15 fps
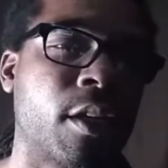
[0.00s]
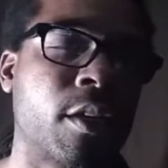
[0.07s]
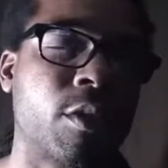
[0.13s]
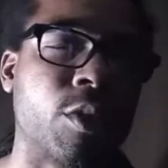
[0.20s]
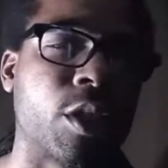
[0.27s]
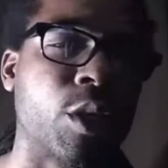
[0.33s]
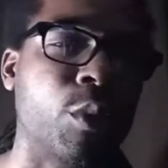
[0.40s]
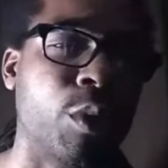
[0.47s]
You
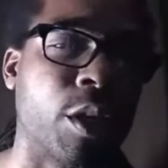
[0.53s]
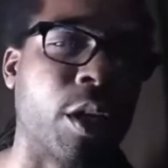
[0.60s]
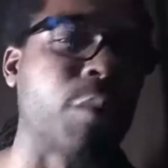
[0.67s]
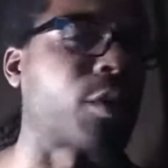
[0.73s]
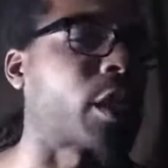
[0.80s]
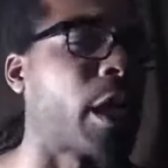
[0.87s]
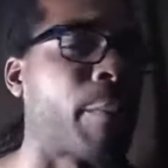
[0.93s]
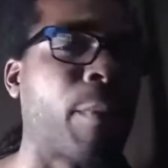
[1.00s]
see what I'm
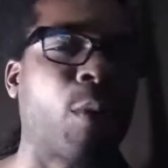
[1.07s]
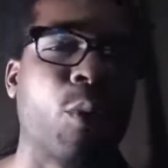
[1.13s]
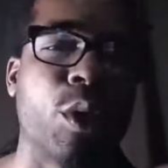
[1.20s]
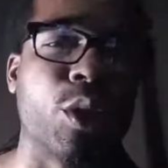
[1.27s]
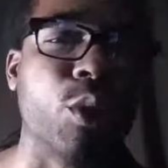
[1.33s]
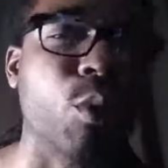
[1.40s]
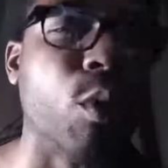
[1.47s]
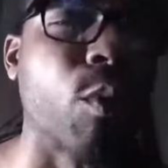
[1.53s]
saying? But when
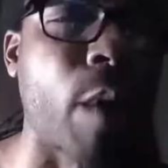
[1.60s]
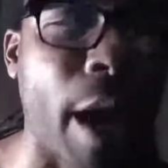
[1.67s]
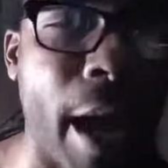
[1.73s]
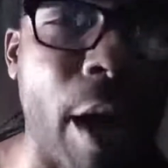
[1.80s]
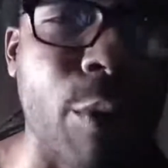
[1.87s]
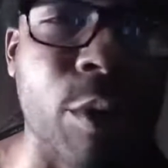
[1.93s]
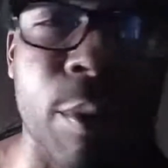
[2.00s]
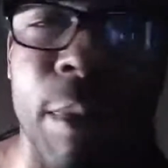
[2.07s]
you
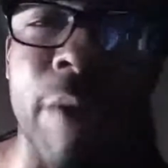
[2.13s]
around them,